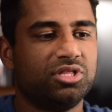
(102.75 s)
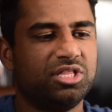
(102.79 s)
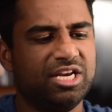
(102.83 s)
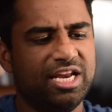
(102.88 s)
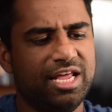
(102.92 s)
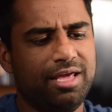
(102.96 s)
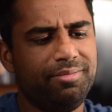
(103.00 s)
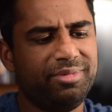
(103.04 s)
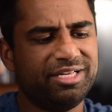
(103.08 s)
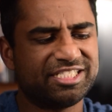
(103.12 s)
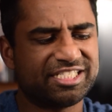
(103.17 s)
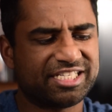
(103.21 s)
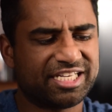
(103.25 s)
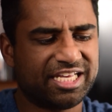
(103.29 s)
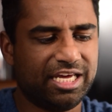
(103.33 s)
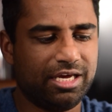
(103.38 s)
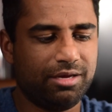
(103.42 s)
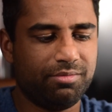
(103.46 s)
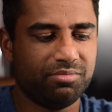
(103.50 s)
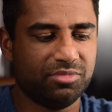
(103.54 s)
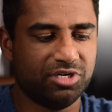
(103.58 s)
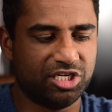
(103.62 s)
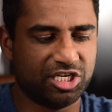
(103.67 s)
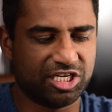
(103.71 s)
The naming
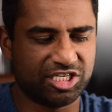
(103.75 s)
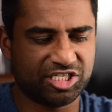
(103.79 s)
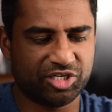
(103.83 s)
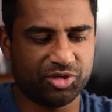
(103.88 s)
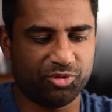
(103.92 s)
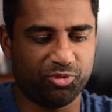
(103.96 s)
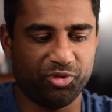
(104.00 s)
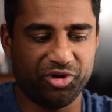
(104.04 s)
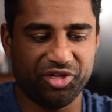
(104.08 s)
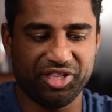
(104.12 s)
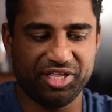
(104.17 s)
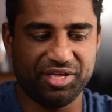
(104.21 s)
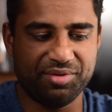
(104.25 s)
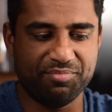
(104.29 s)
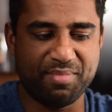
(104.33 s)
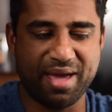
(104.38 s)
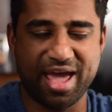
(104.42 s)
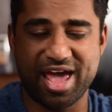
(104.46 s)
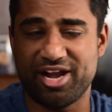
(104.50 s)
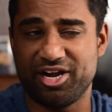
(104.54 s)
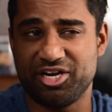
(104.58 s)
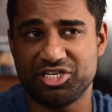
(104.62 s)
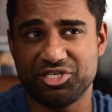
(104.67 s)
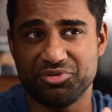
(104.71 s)
scheme doesn't really
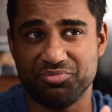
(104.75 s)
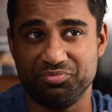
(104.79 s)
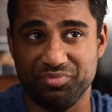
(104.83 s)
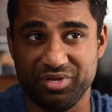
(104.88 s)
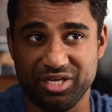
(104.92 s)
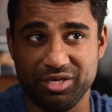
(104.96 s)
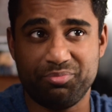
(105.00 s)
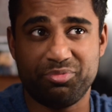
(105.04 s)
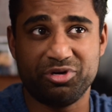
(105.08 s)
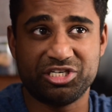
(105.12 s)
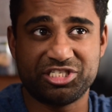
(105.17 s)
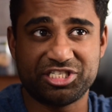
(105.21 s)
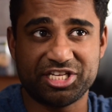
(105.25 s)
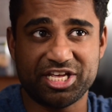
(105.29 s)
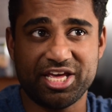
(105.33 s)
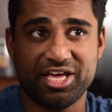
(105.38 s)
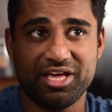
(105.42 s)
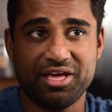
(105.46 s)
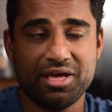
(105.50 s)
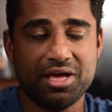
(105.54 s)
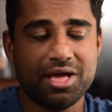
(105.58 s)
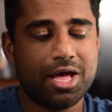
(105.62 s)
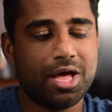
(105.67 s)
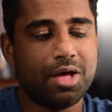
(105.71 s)
matter to me per se,